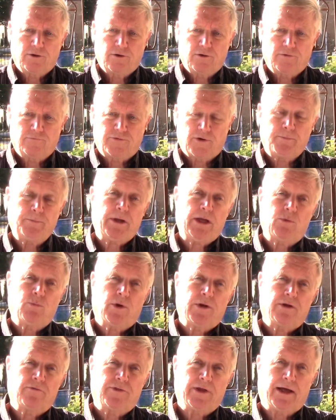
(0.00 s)
For me,
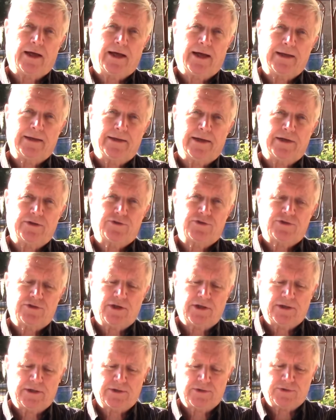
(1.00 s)
one of the highlights
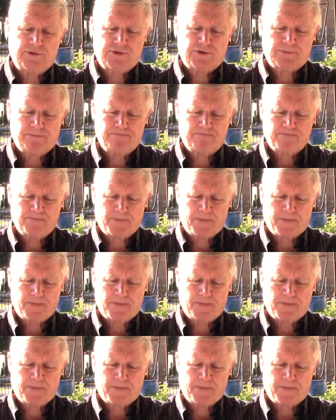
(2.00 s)
is